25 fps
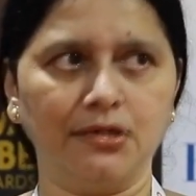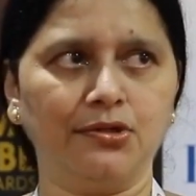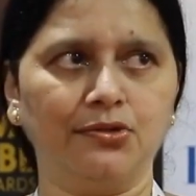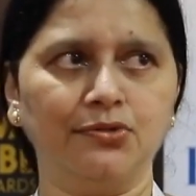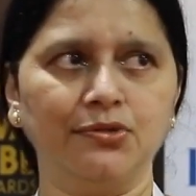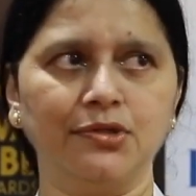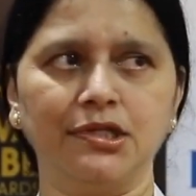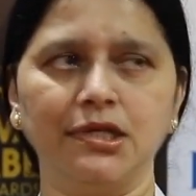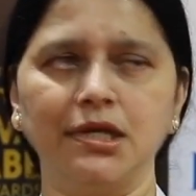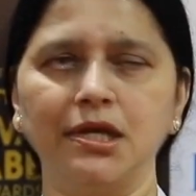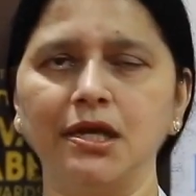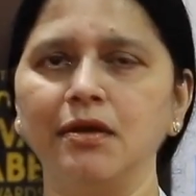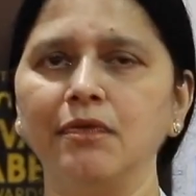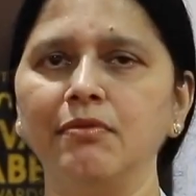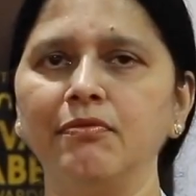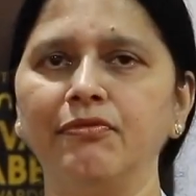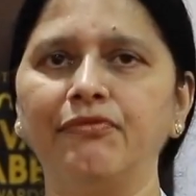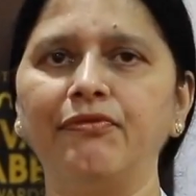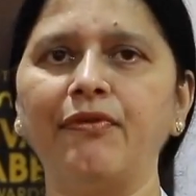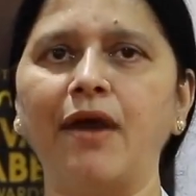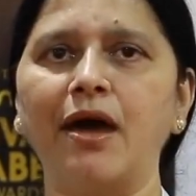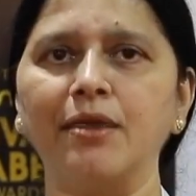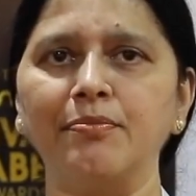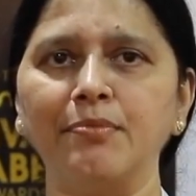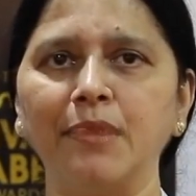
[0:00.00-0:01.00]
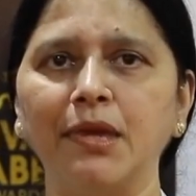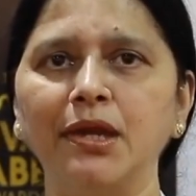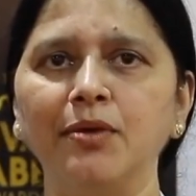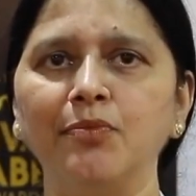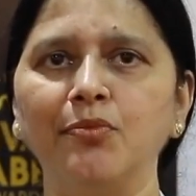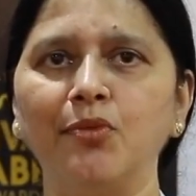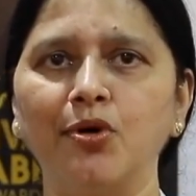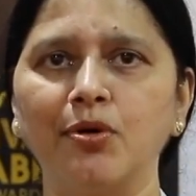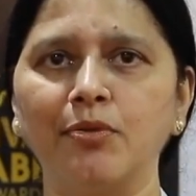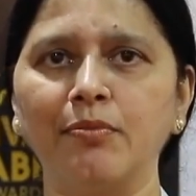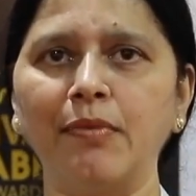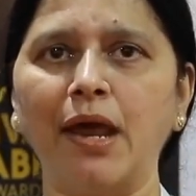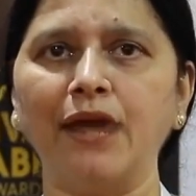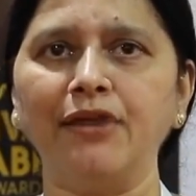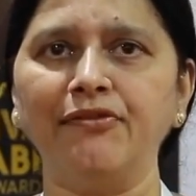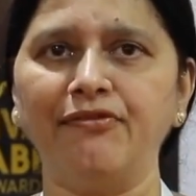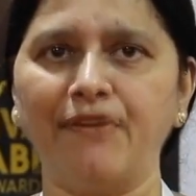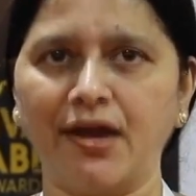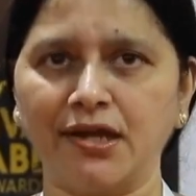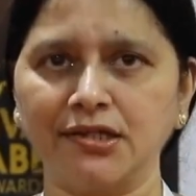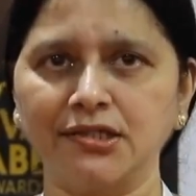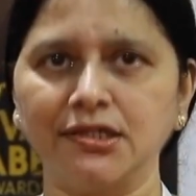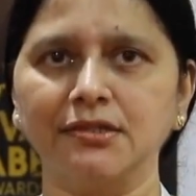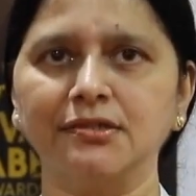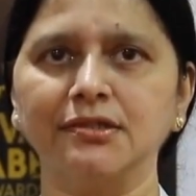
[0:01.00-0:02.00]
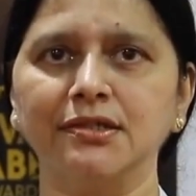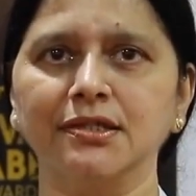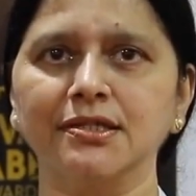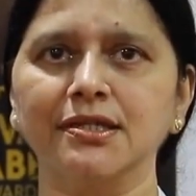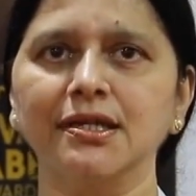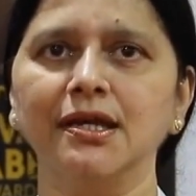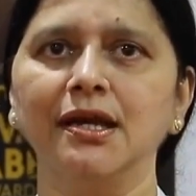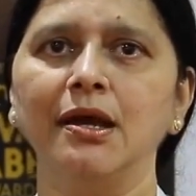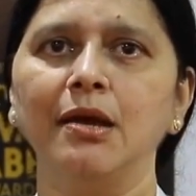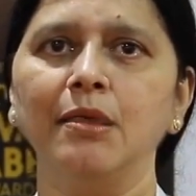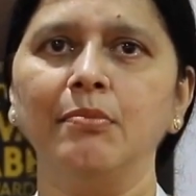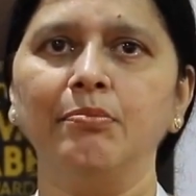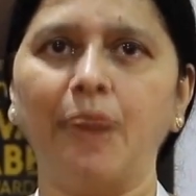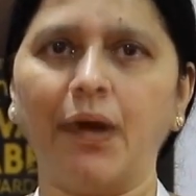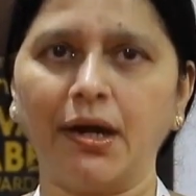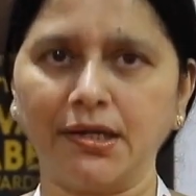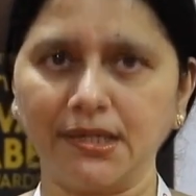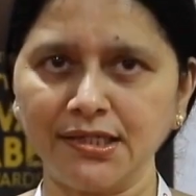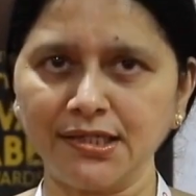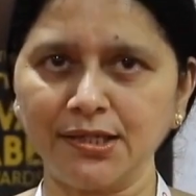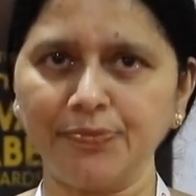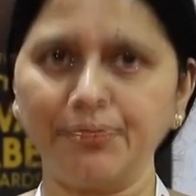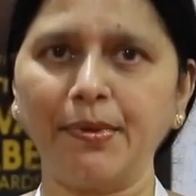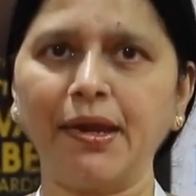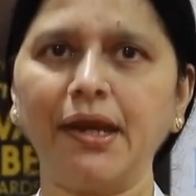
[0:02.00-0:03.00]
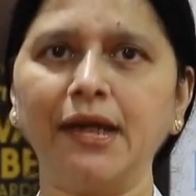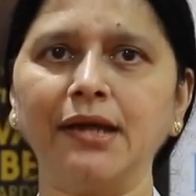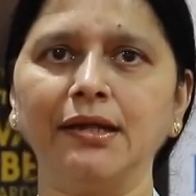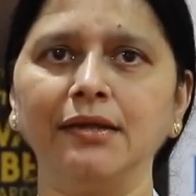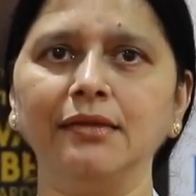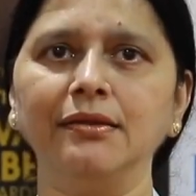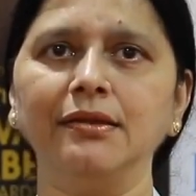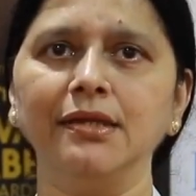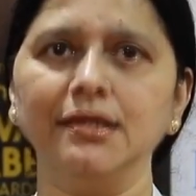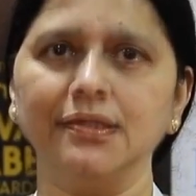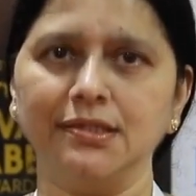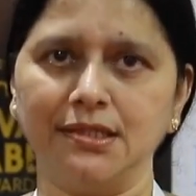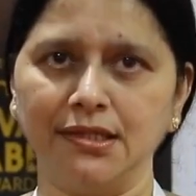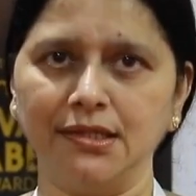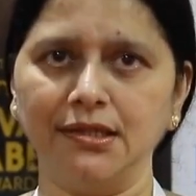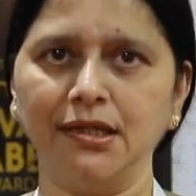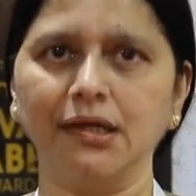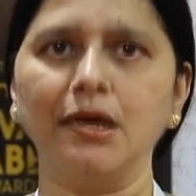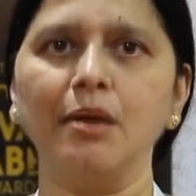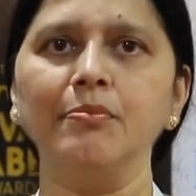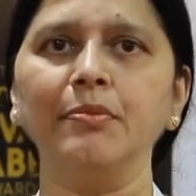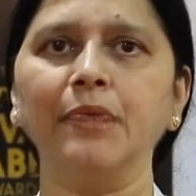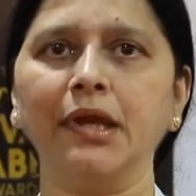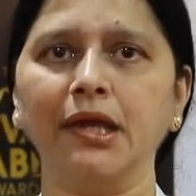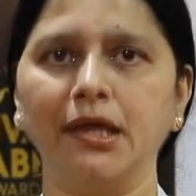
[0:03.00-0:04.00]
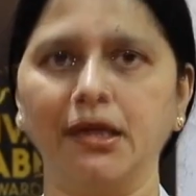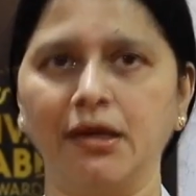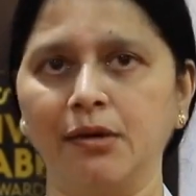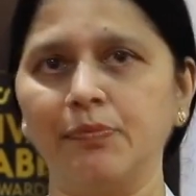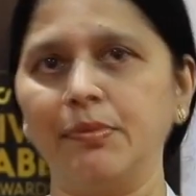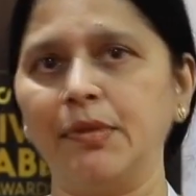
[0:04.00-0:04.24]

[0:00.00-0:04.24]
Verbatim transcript: to seeing far many more manufacturers participate in this in the coming year.